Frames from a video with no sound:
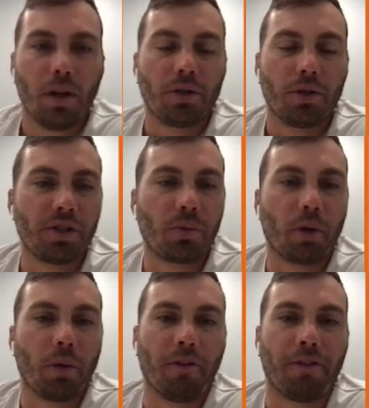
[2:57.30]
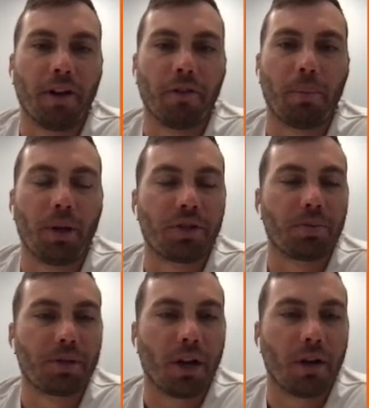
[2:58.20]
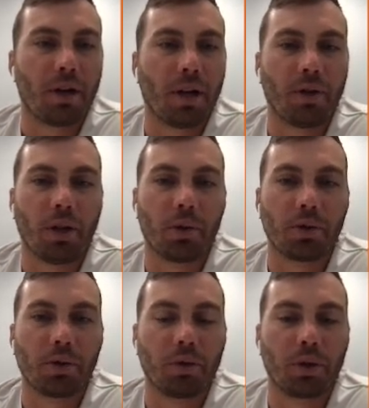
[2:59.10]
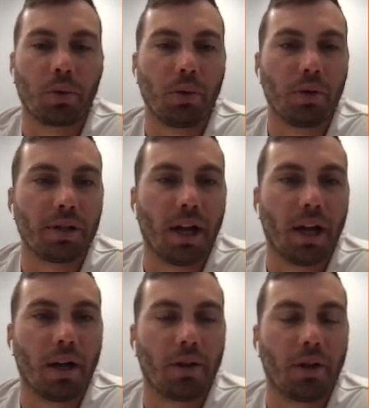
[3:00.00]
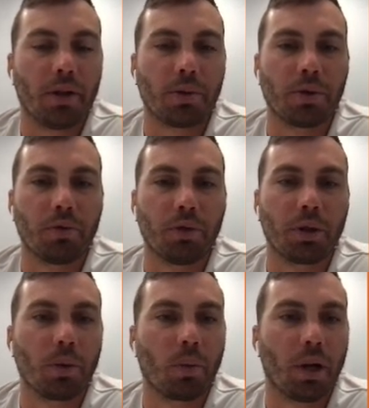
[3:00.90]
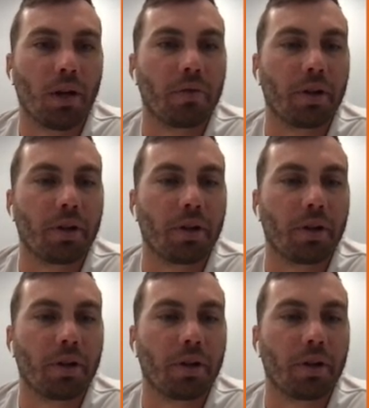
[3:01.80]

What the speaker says: So this is one of my favorite plays from Saturday. I thought this was a really cool design. I thought this was a really good way of